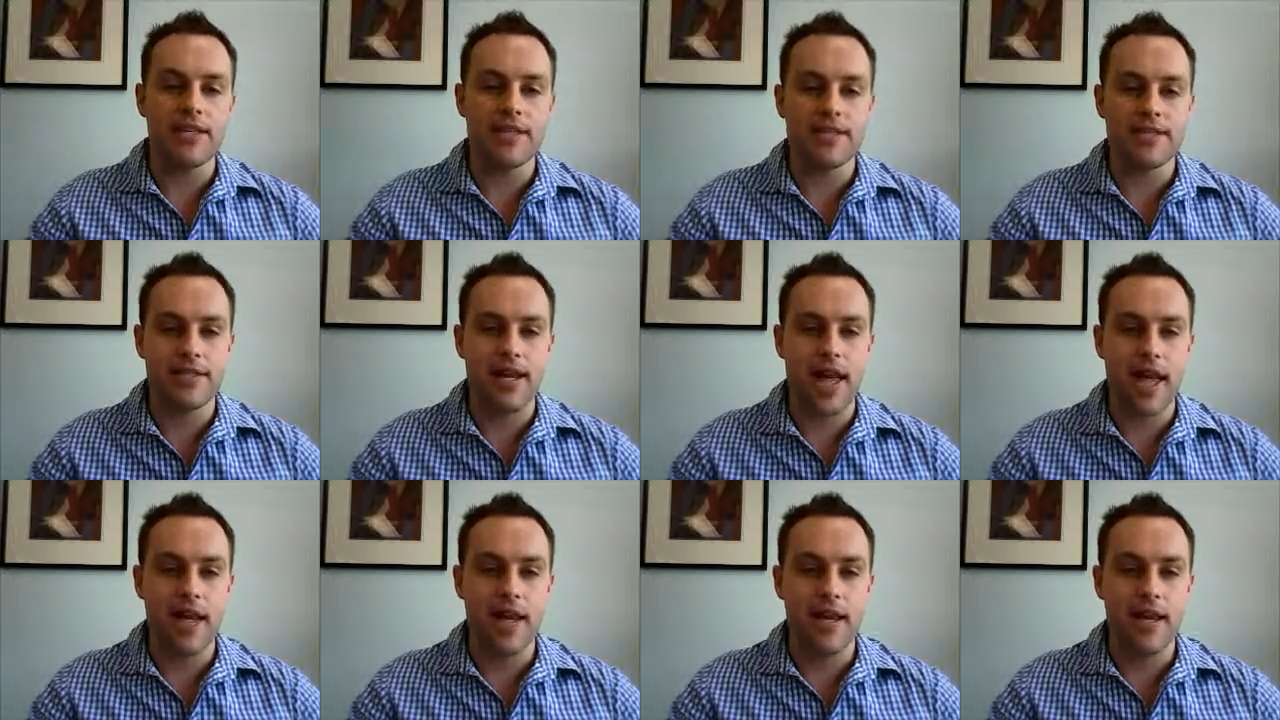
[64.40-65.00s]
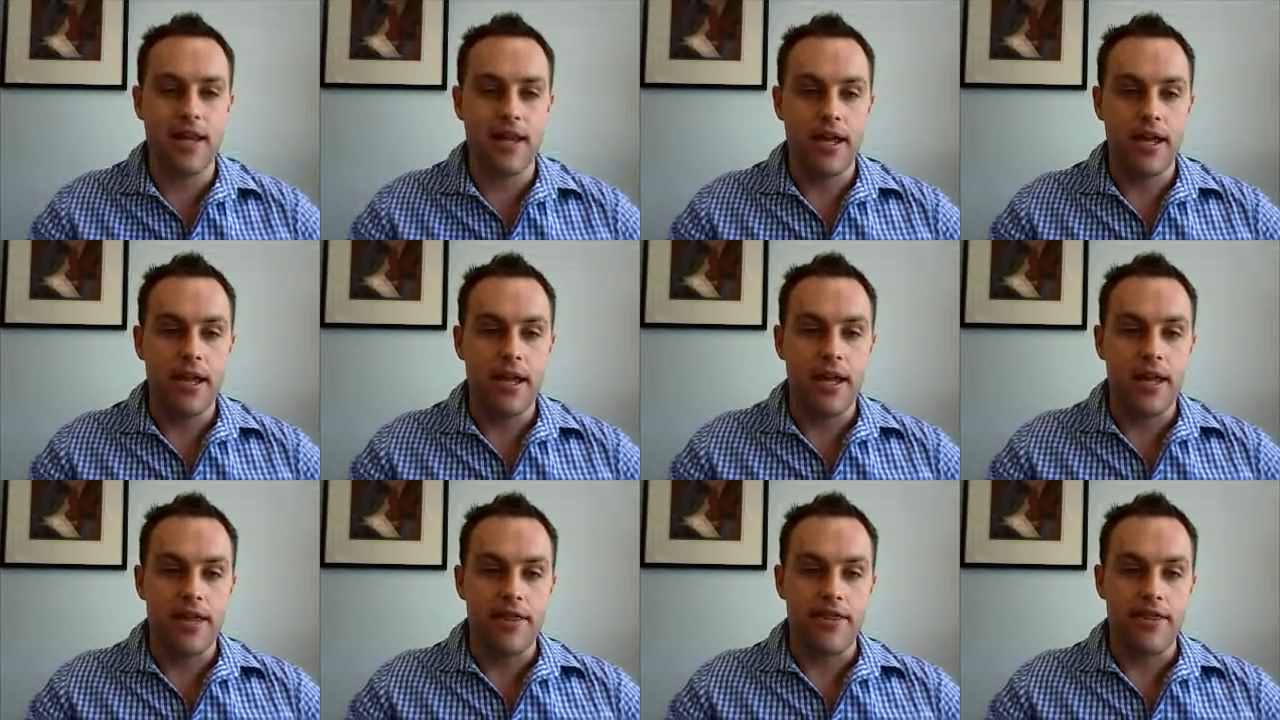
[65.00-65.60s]
state
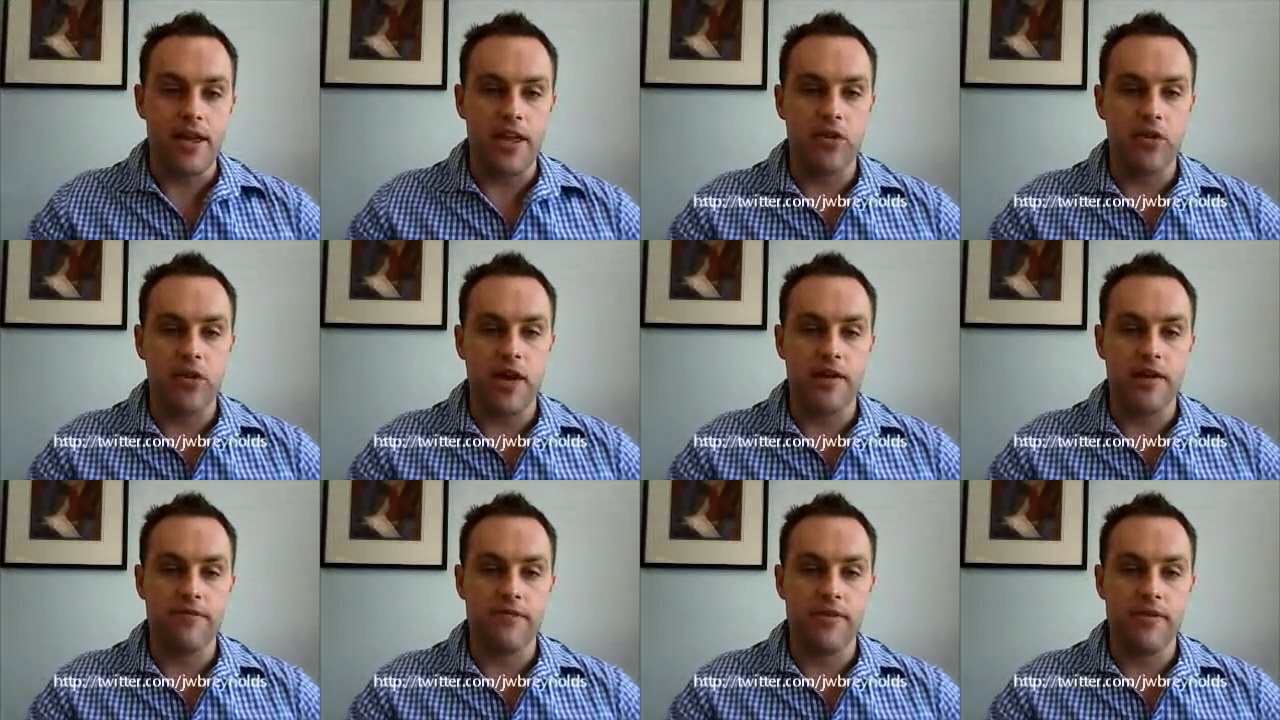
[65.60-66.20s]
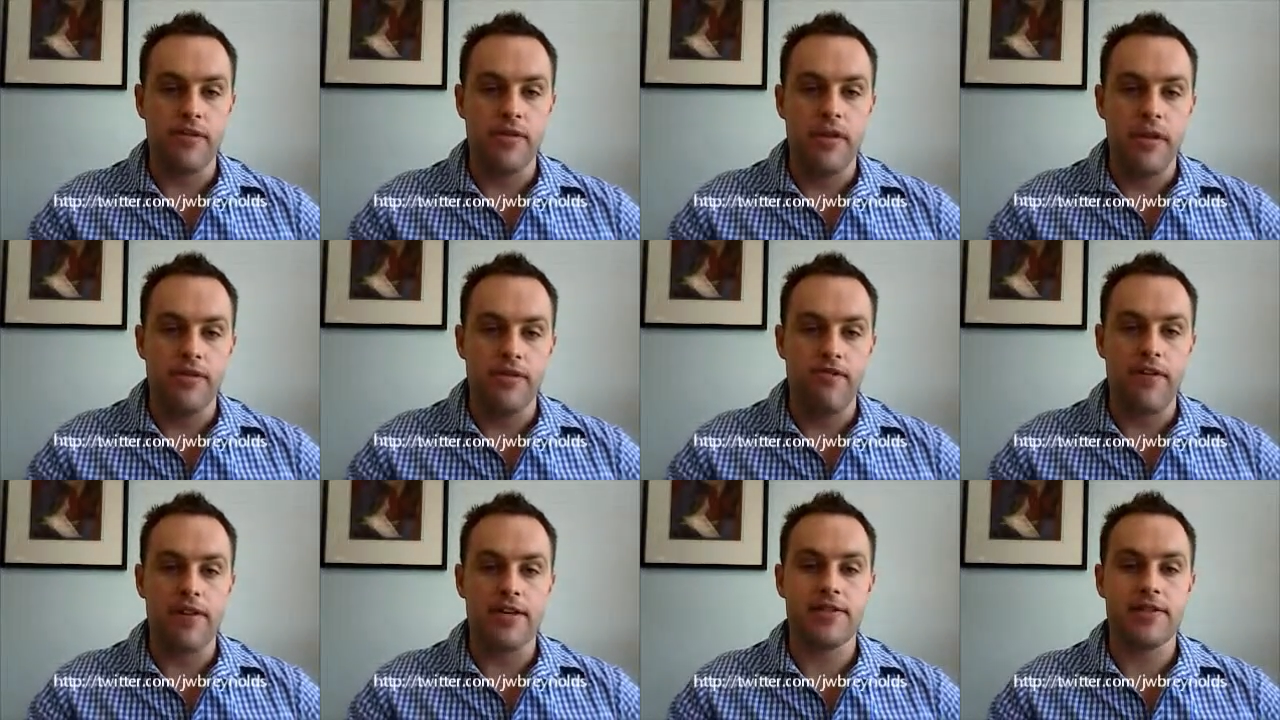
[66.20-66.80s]
that you are
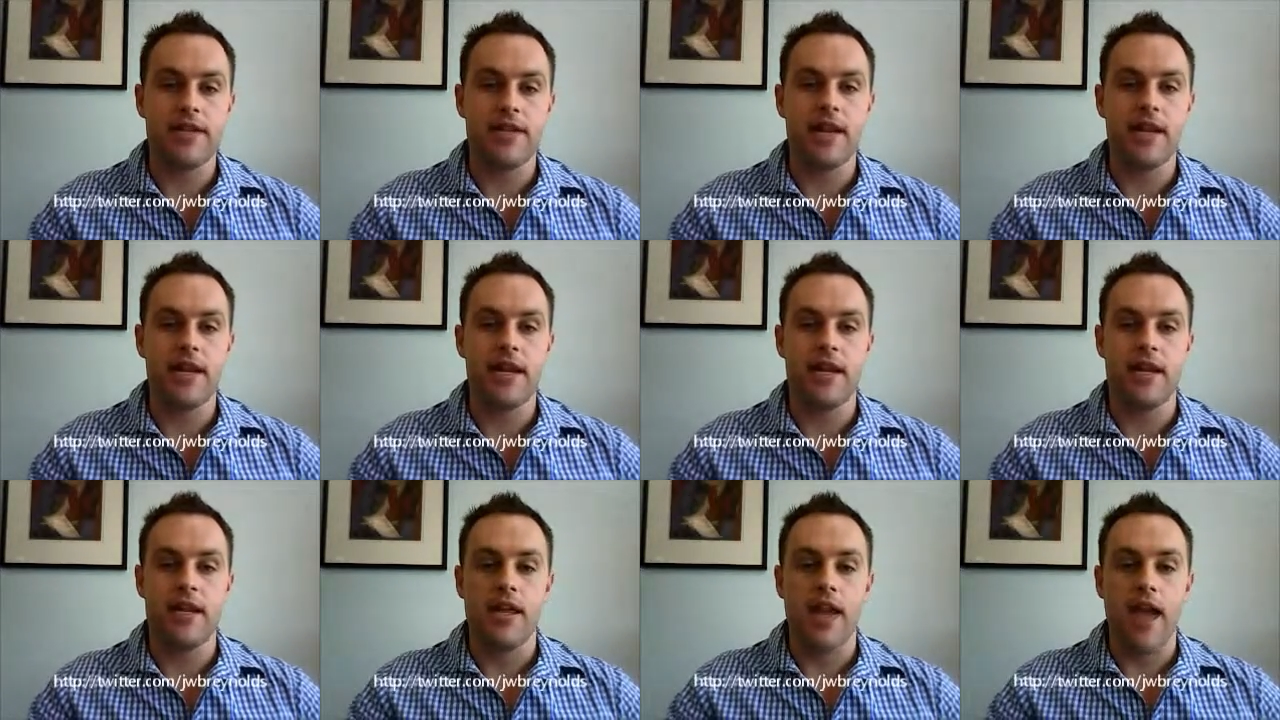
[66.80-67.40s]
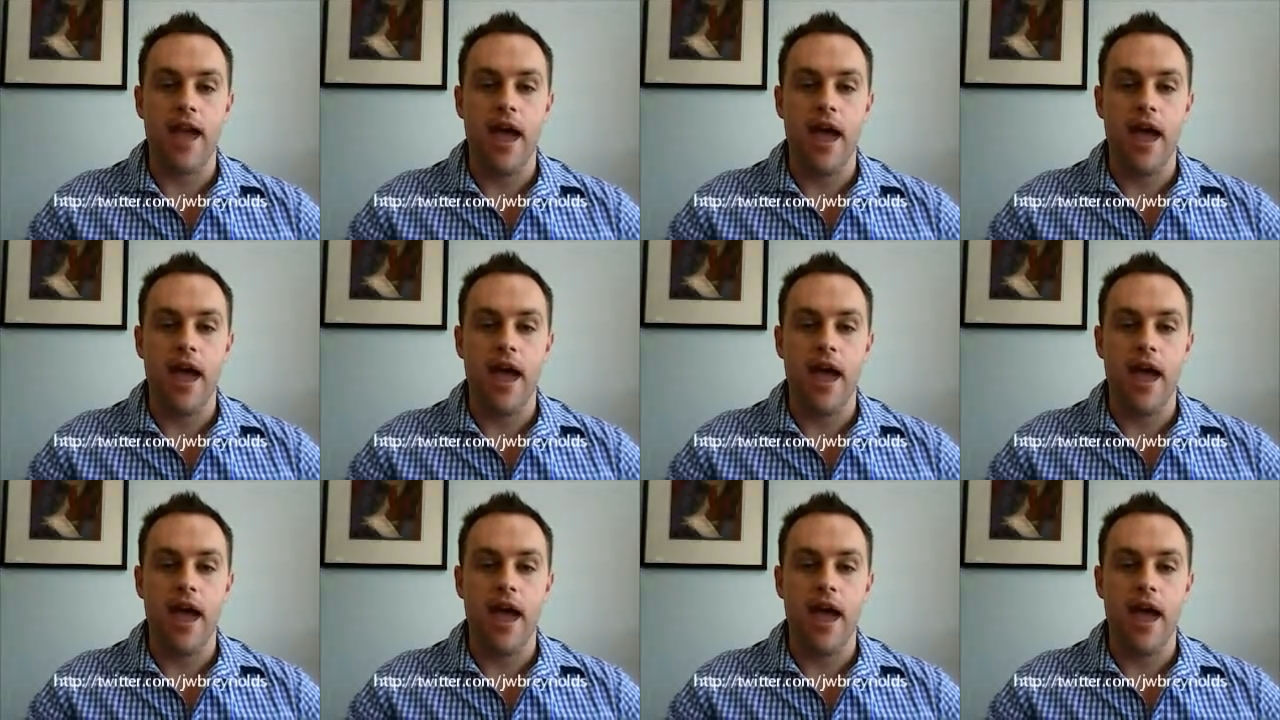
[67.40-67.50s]
investing in